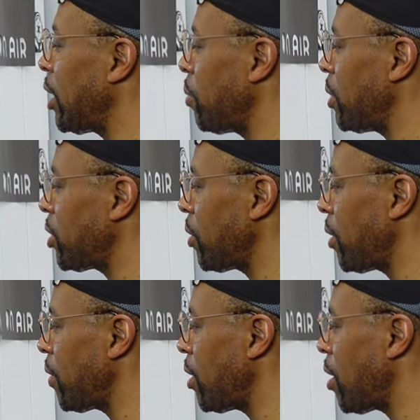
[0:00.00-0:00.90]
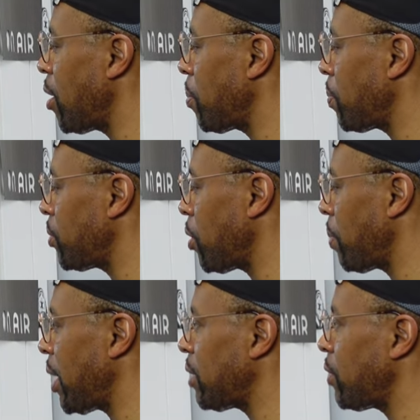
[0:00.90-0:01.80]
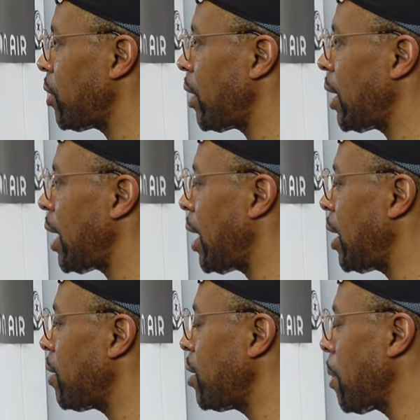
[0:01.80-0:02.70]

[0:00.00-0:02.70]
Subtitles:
a little bit. So here we are in Topaz Video AI. I'm